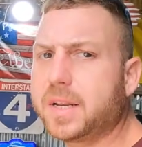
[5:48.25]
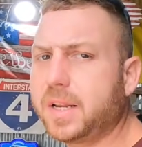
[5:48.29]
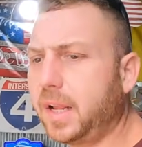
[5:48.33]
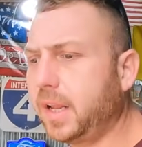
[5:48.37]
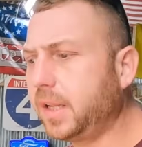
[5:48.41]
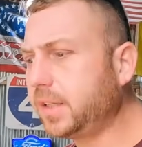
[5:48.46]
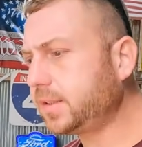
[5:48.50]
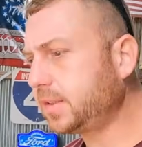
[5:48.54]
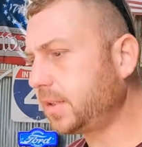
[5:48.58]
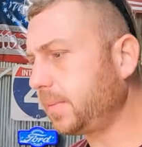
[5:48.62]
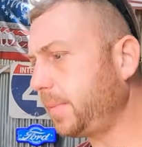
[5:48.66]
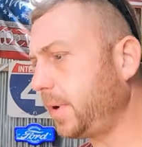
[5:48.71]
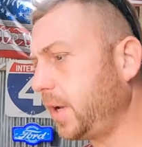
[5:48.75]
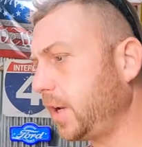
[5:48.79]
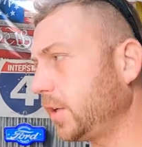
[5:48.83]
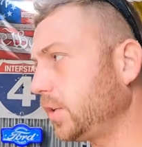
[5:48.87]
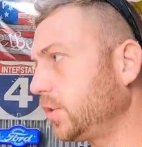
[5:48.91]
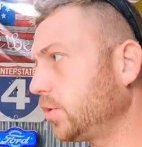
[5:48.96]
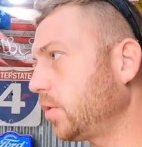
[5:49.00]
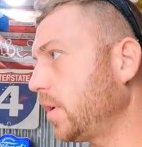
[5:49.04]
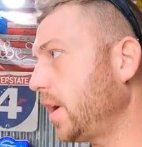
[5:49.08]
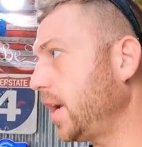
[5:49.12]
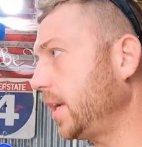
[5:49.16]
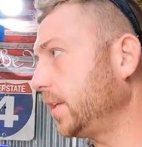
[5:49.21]
needs to be
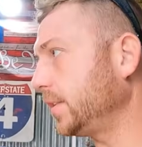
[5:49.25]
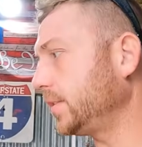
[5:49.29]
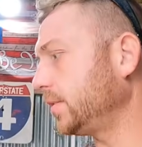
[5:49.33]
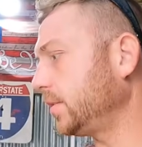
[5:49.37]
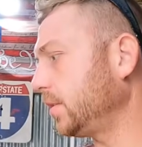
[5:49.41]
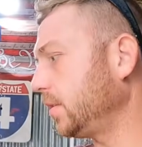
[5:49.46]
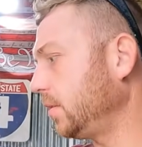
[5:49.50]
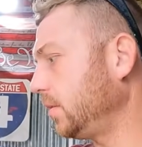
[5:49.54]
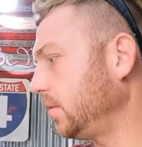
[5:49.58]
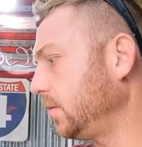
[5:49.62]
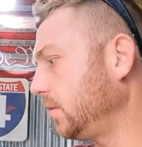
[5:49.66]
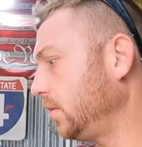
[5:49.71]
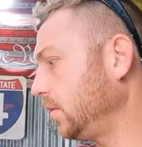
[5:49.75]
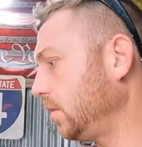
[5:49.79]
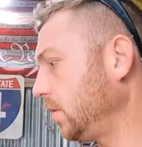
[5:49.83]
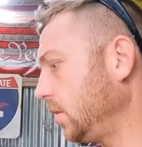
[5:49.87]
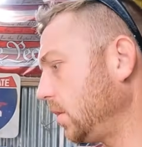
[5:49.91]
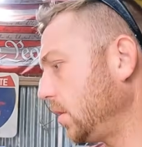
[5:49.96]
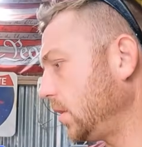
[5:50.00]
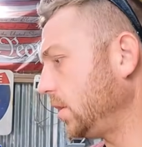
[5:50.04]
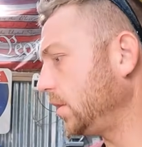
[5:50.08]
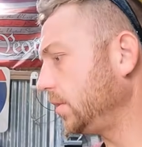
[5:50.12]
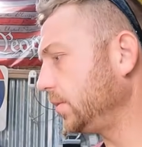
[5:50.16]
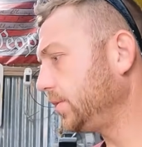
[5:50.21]
addressed.
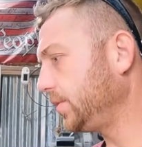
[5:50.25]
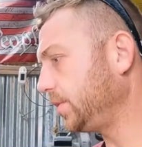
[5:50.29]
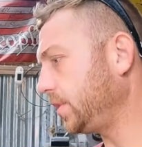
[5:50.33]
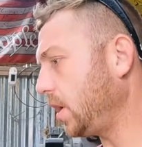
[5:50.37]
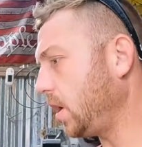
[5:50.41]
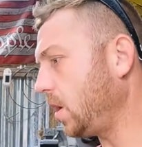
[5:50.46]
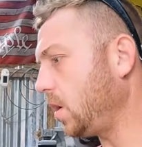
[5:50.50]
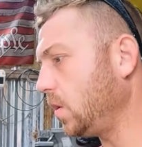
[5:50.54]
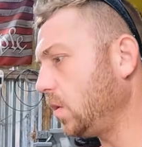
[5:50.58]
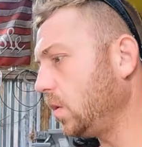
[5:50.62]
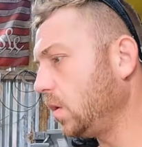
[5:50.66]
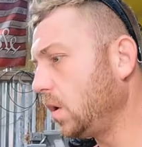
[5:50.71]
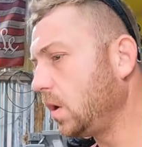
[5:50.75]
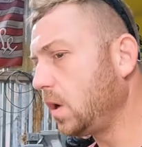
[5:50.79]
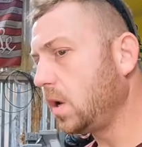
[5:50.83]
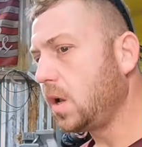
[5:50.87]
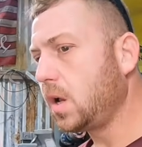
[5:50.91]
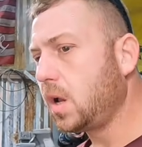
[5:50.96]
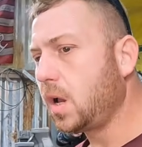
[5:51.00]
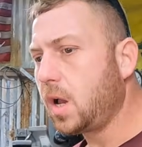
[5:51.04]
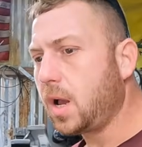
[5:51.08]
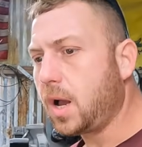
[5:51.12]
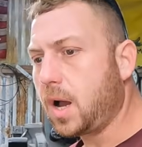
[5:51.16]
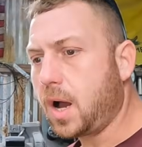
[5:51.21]
So
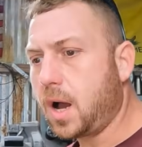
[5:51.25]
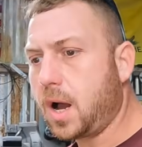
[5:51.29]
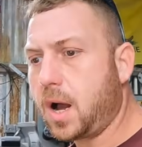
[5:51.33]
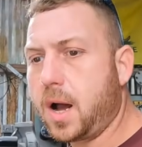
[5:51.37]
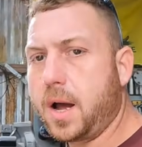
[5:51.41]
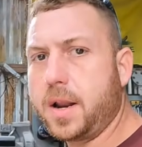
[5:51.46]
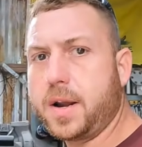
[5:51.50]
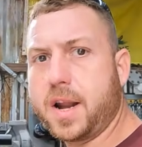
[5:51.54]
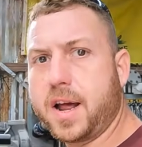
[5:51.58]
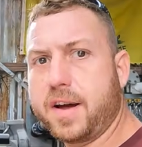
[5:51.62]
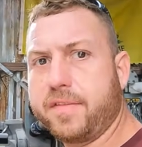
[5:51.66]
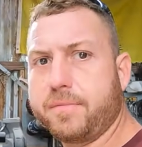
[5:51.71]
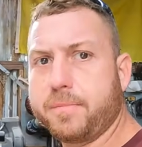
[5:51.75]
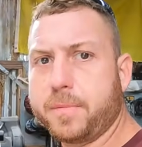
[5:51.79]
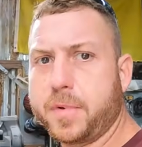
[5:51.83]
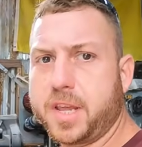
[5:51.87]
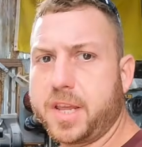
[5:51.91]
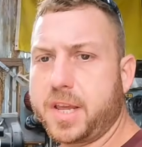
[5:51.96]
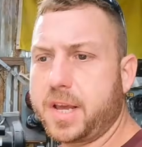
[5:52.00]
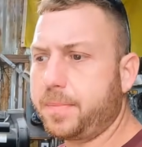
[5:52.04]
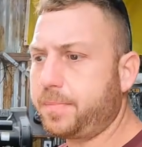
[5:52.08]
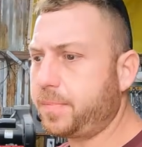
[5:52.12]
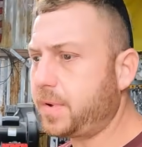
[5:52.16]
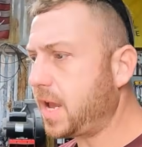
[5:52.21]
enough of
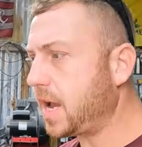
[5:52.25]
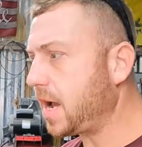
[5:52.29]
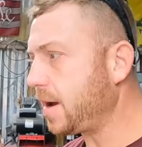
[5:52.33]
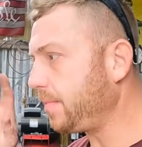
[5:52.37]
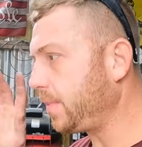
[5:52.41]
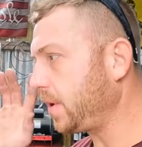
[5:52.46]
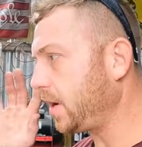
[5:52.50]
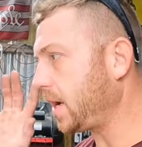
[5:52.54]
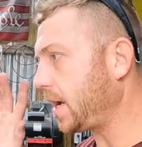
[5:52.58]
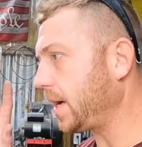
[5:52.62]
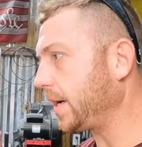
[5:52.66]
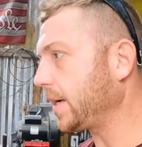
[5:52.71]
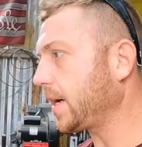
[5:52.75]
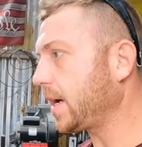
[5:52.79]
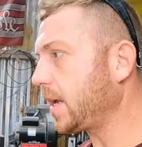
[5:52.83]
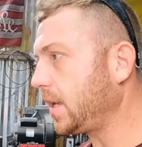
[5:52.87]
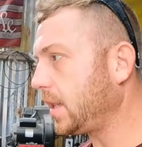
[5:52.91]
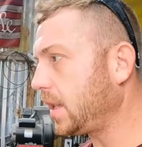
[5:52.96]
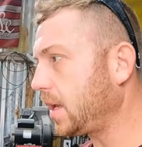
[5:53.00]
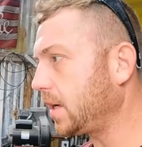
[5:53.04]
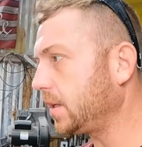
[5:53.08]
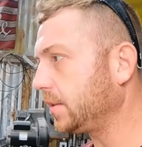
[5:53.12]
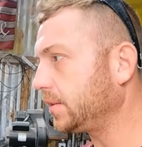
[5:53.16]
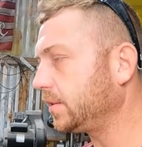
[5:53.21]
me yip-yapping. I got
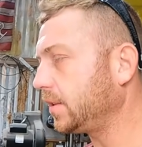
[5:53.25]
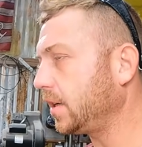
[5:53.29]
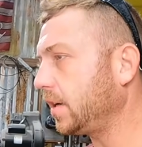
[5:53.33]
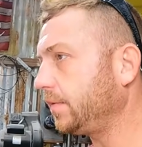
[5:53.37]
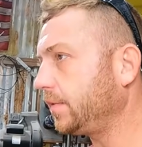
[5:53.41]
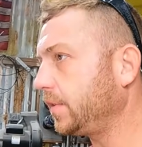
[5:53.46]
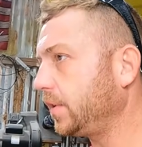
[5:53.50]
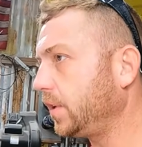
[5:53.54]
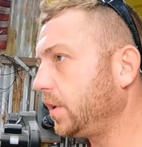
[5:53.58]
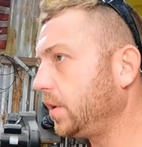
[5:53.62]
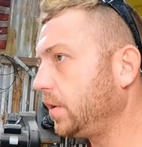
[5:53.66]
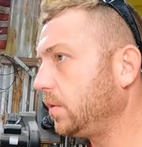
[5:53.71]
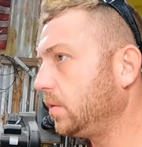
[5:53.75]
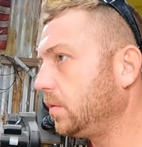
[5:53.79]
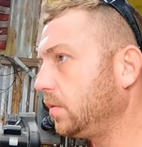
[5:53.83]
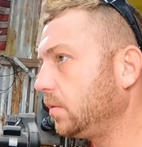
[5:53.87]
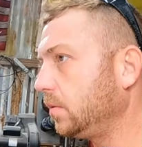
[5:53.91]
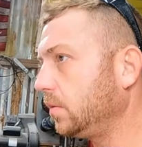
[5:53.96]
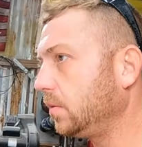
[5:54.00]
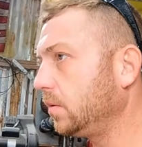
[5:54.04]
a lot of stuff to do.